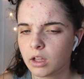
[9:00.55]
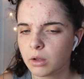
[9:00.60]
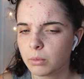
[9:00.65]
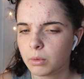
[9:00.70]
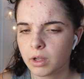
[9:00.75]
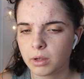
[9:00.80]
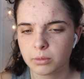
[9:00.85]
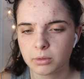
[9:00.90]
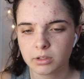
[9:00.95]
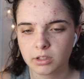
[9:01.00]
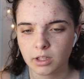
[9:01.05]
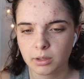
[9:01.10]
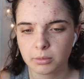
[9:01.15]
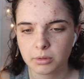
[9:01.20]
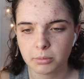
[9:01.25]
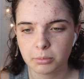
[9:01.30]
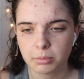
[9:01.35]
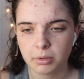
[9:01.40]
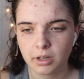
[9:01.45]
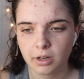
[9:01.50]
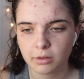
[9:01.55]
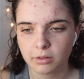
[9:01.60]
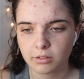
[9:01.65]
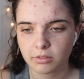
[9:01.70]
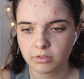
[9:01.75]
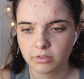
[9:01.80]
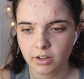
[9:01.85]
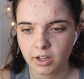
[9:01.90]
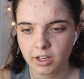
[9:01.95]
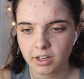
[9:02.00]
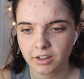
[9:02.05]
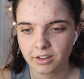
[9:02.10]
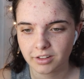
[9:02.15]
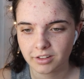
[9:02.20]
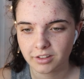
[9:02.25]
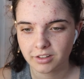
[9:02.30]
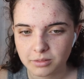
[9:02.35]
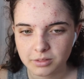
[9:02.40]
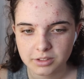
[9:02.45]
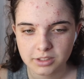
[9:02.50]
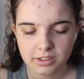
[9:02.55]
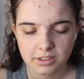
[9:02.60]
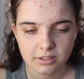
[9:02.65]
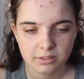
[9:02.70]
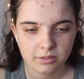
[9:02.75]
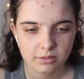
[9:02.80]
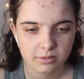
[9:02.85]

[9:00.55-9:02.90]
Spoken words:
weren't they able to put out the fire? Was the